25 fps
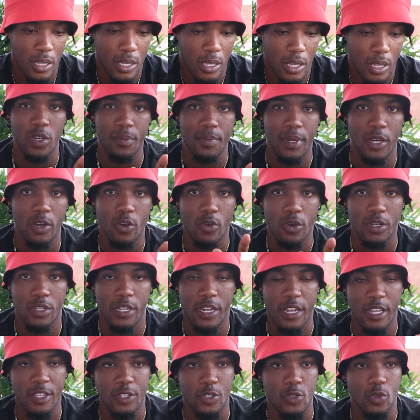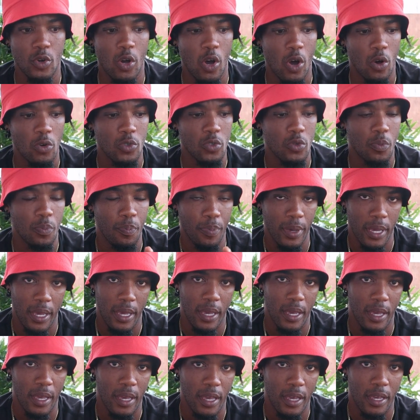We'll be going into how to
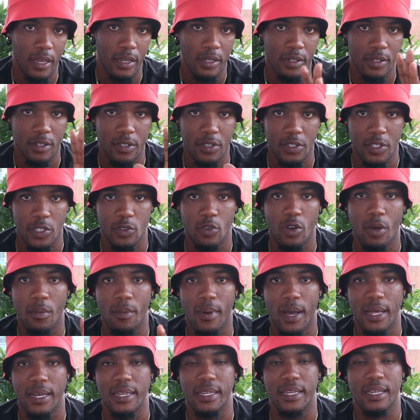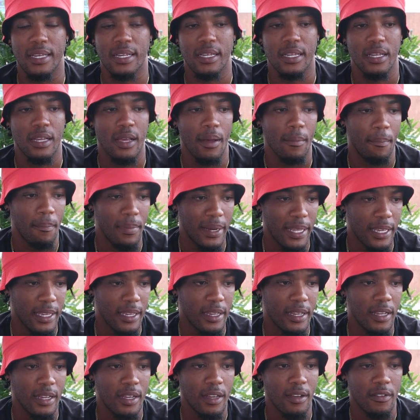pair the Saramonic
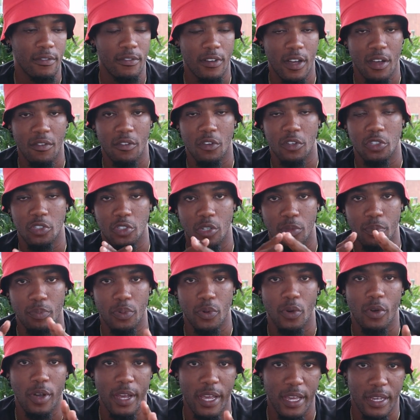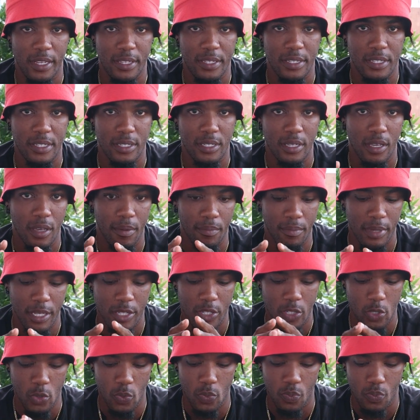Blink 500 ProX
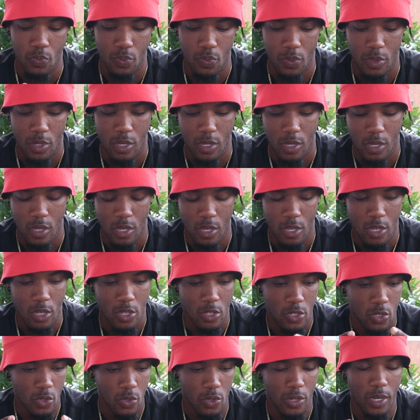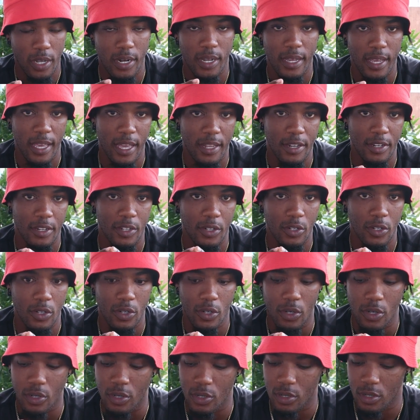B2. So you're gonna get
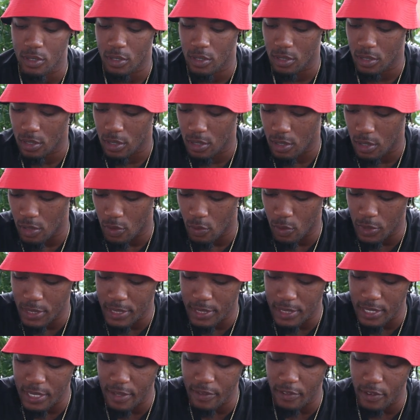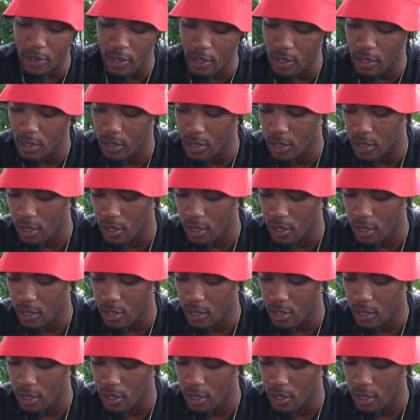the receiver